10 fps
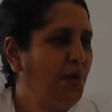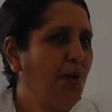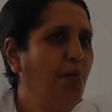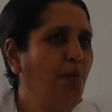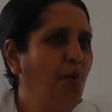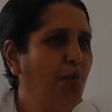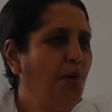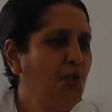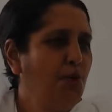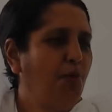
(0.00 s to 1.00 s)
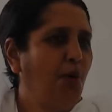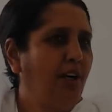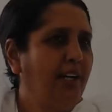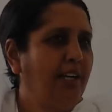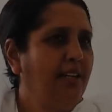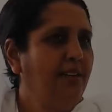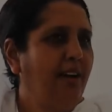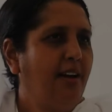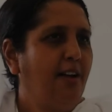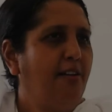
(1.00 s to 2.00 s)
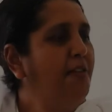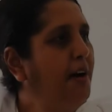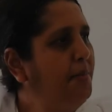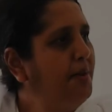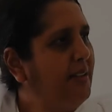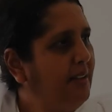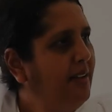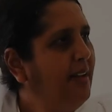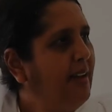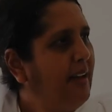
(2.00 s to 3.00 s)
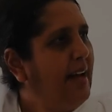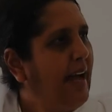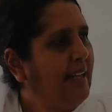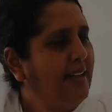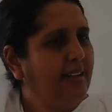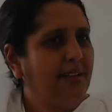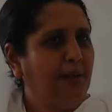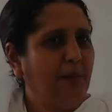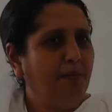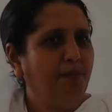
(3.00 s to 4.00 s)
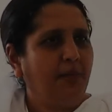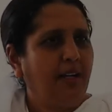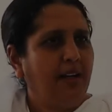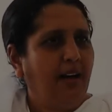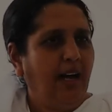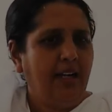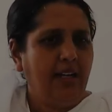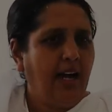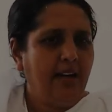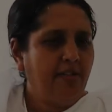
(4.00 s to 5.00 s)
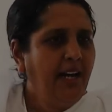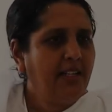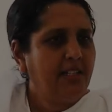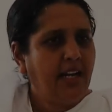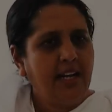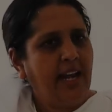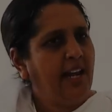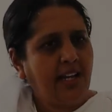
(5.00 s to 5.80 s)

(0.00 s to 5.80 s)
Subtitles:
We are much more in verbal, like I read and I